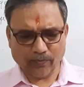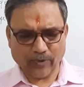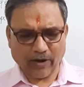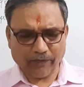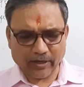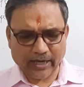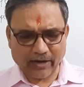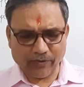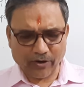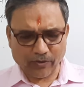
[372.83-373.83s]
After
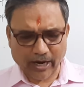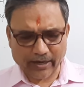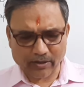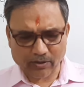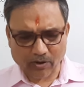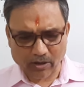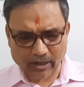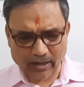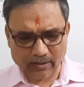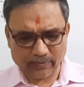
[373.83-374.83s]
that we have to write
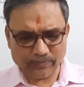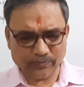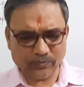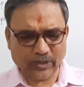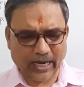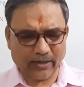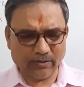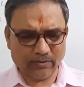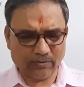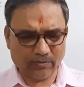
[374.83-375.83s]
cotton,
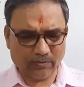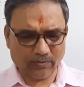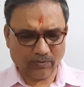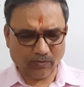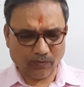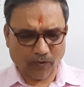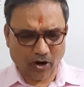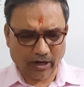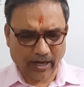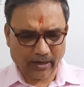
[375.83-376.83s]
then
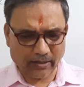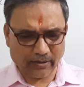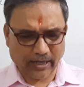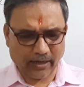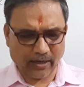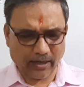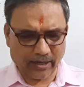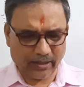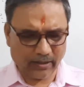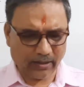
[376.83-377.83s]
water, then
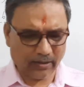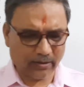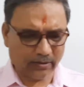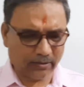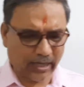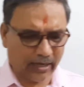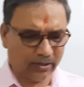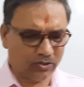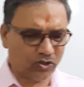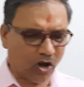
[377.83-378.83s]
honey,
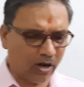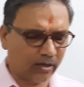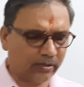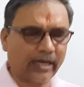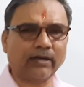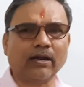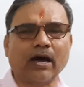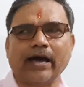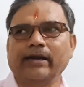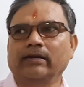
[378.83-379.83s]
then chalk, then
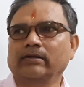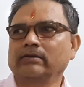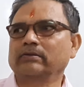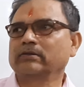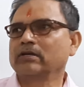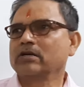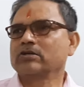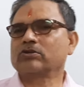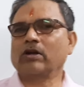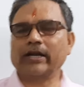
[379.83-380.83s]
iron.
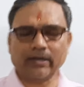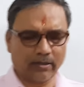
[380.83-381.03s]
Solid